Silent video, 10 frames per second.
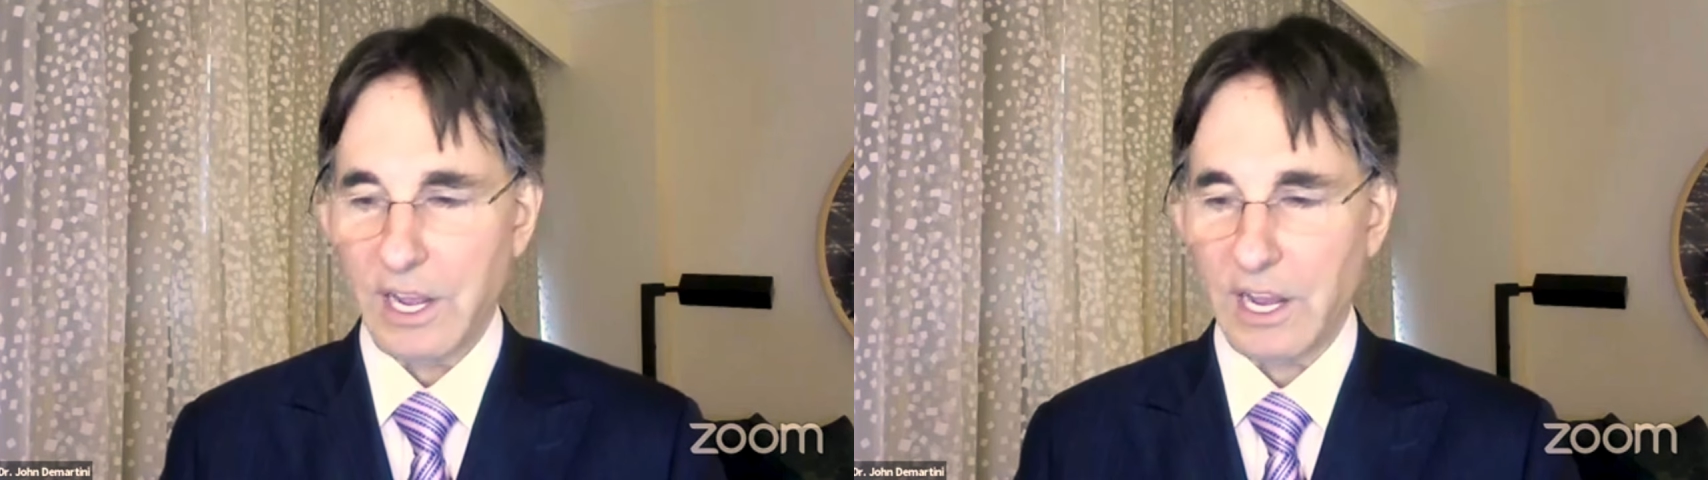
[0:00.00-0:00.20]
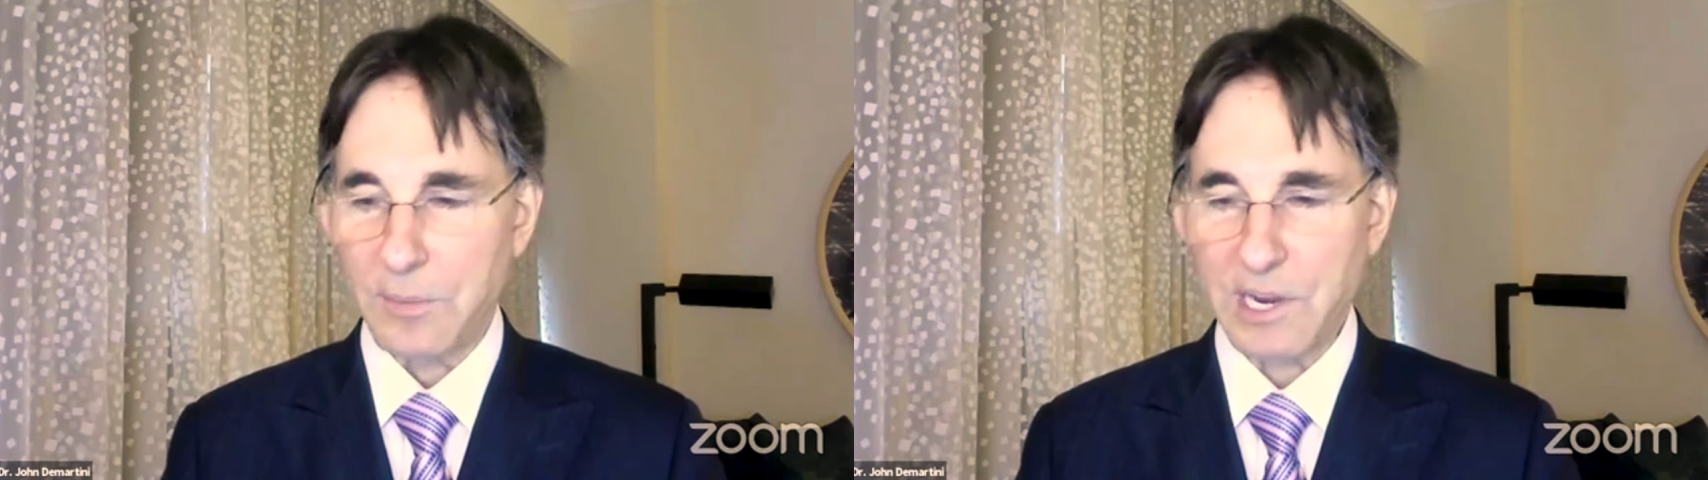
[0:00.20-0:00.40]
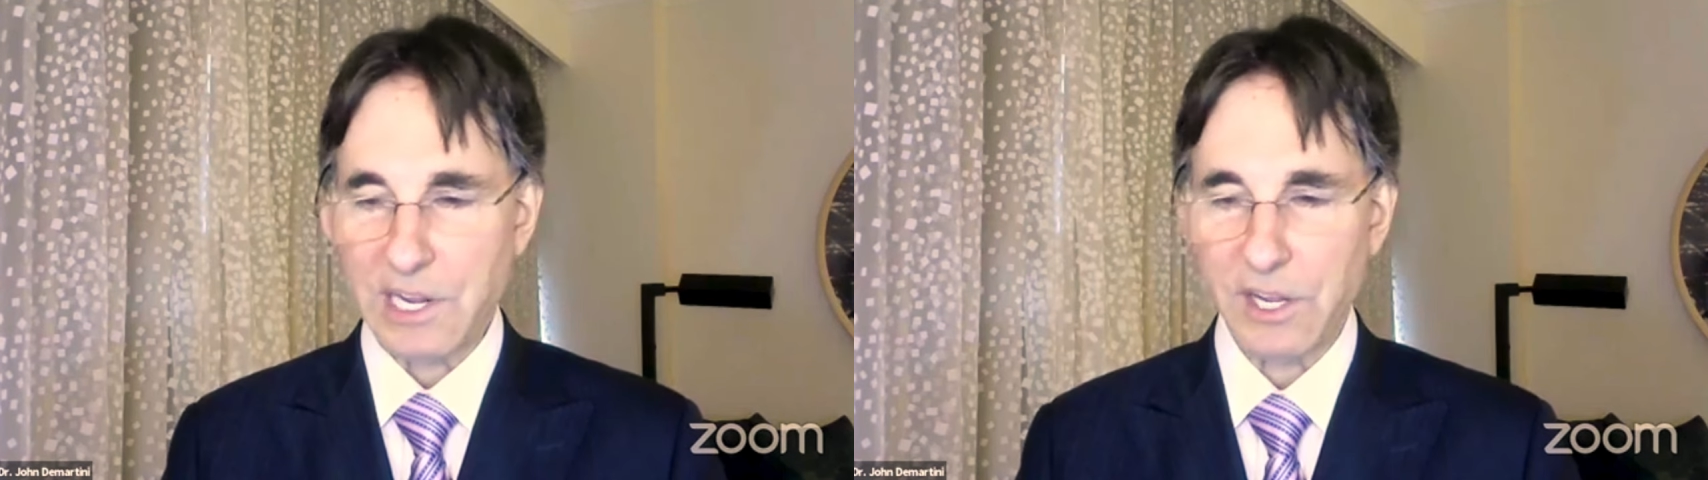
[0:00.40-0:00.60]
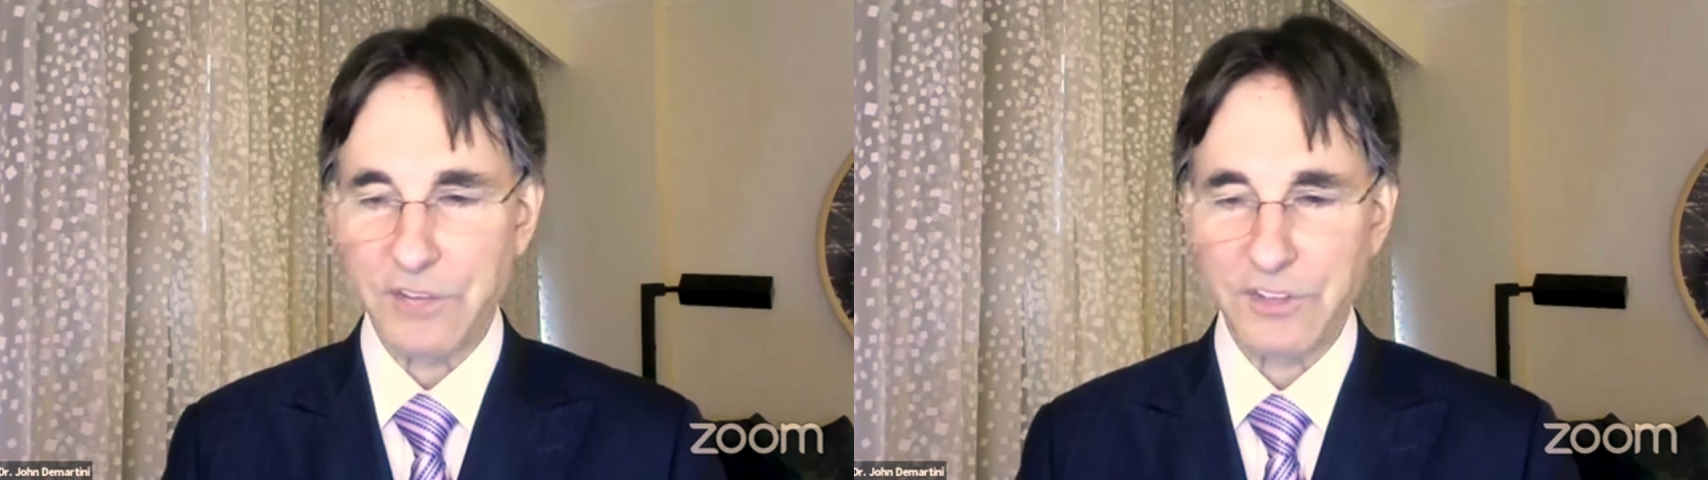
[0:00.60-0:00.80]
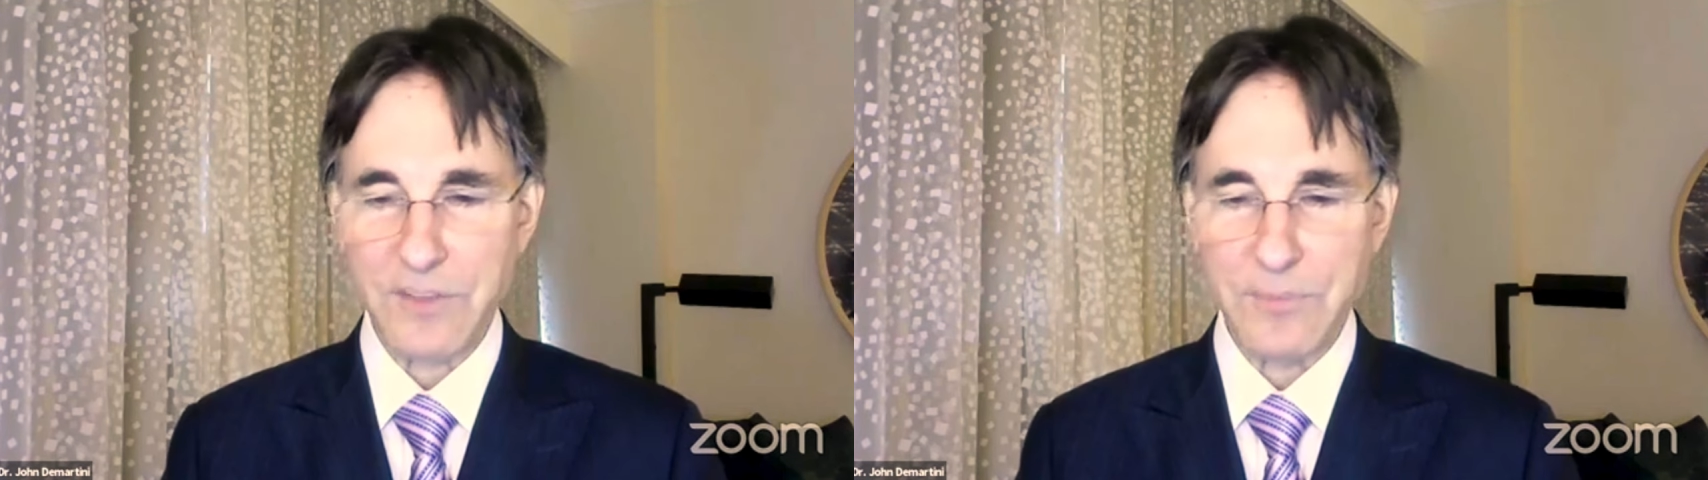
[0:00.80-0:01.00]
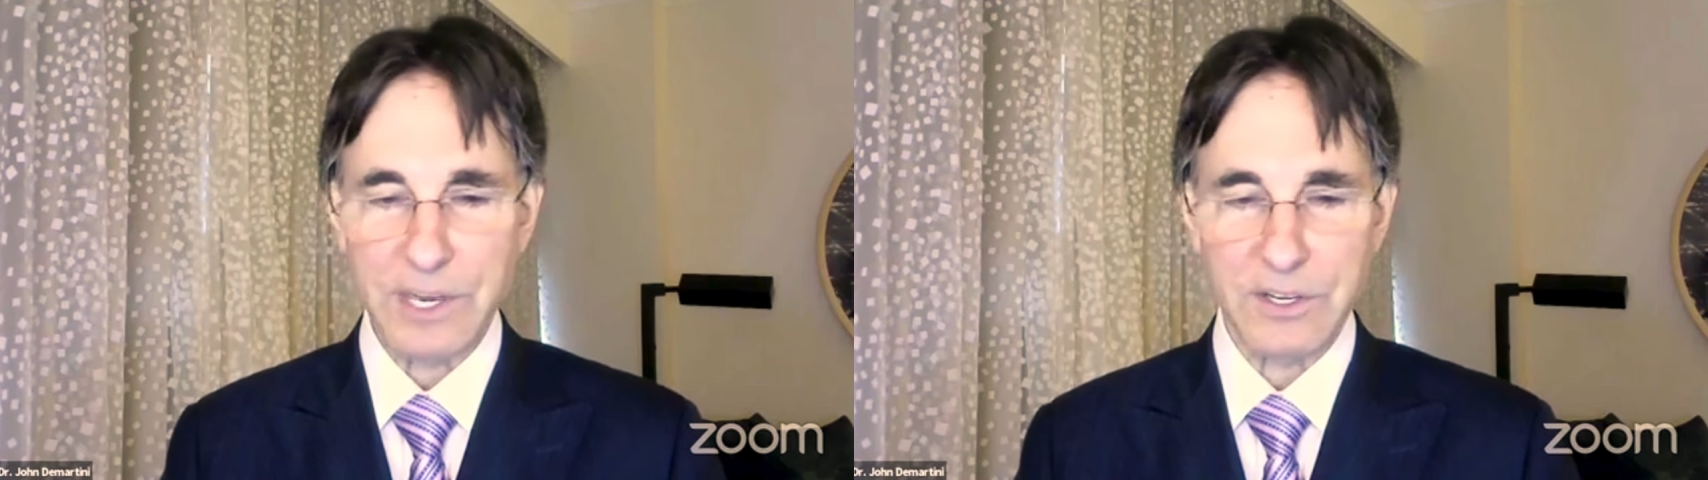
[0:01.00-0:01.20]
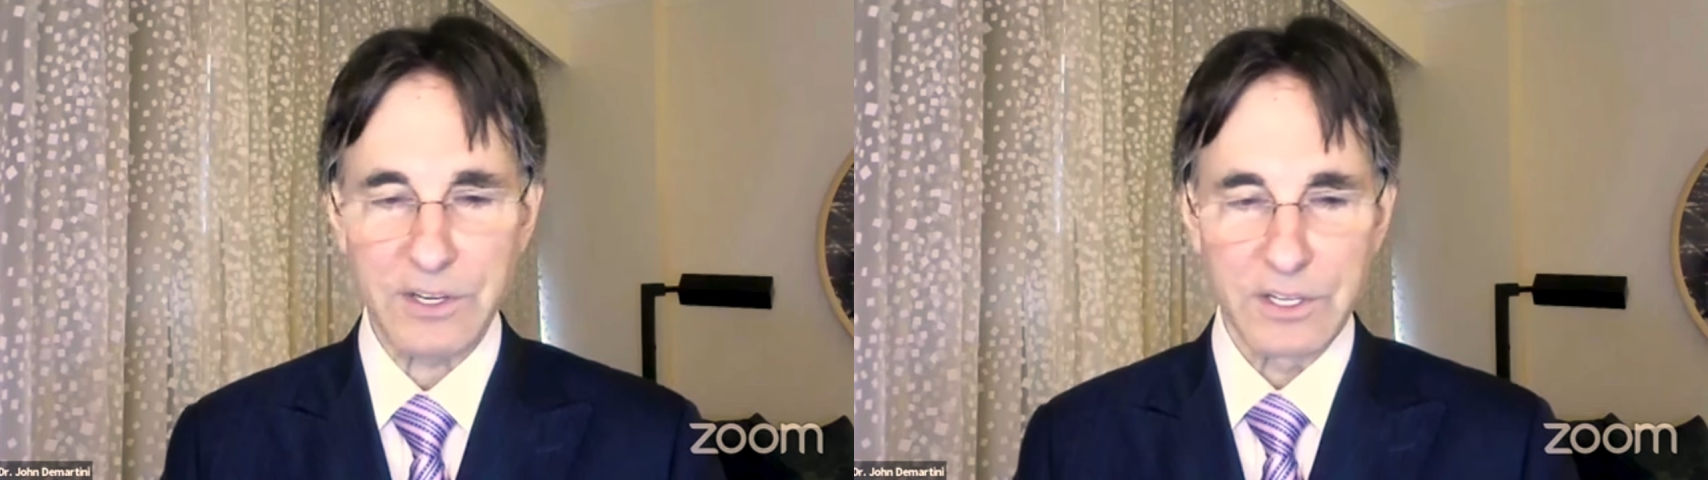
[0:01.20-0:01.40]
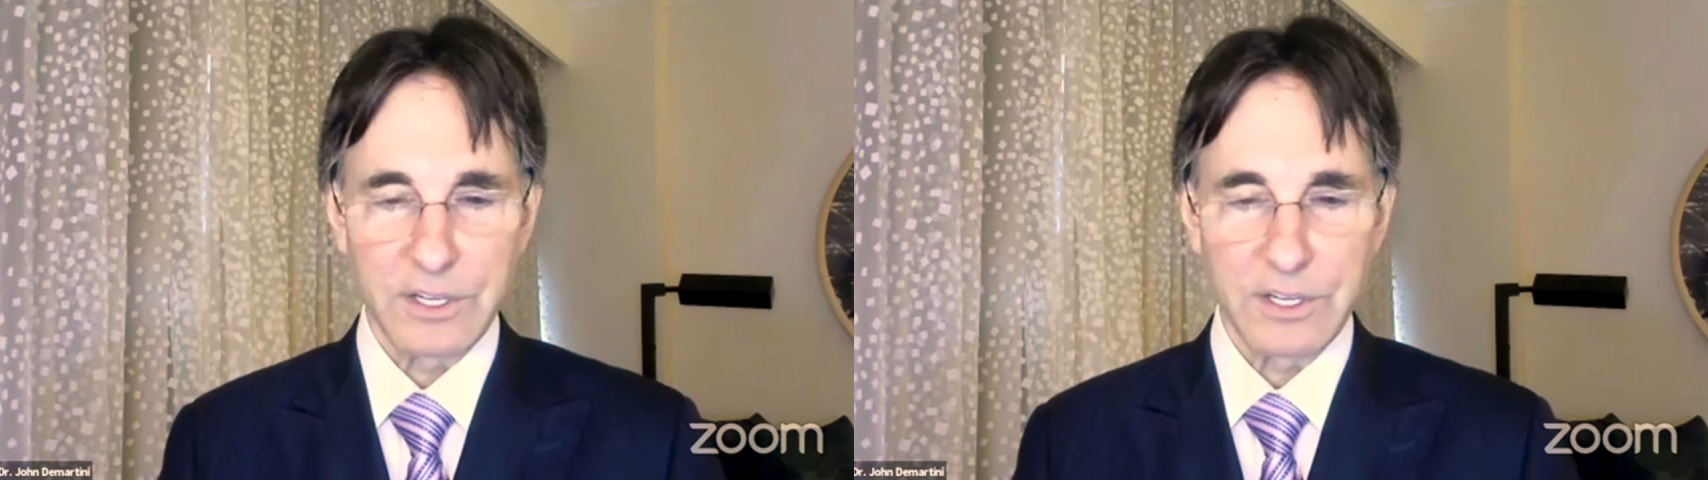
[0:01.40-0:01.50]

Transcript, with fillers: and because they've been